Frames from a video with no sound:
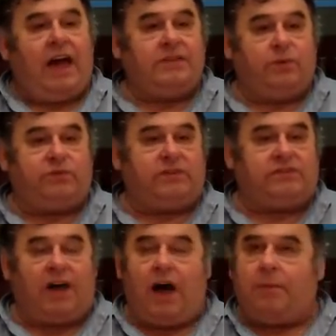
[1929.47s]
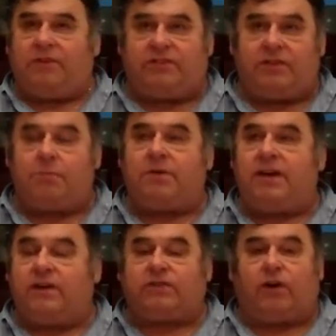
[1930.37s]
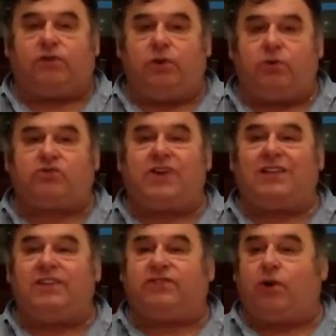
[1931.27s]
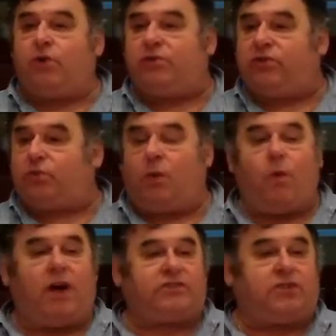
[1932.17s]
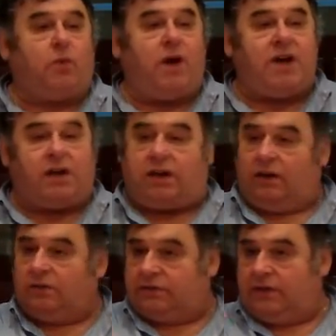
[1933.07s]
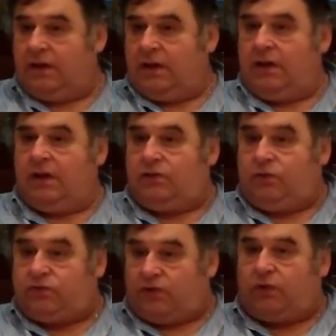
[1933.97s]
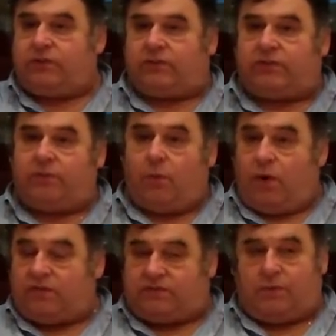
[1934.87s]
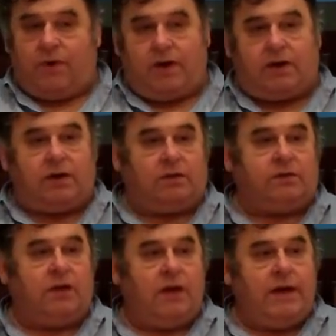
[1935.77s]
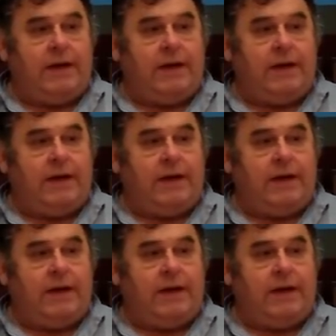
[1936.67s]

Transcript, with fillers: And there was a time, this is a number of years ago, two Israeli soldiers were washed away and killed. Two soldiers were washed away and killed.